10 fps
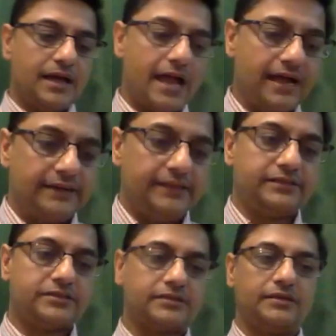And
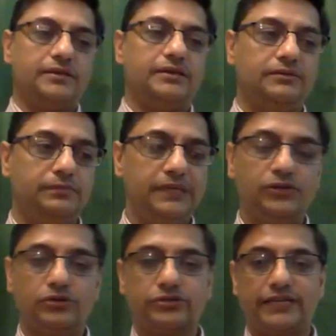it's, we
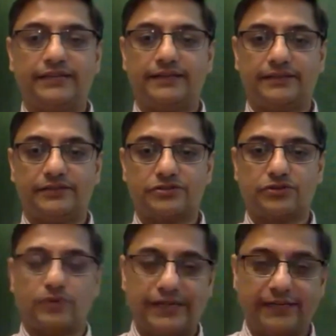know today that it was
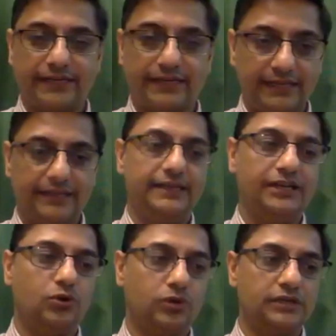quite
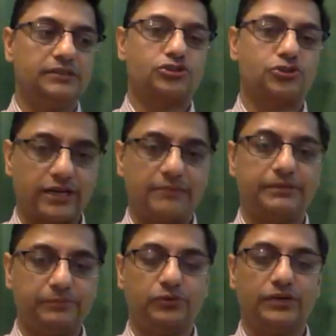clearly local Shona
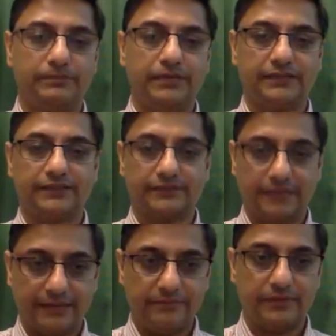people who had built an,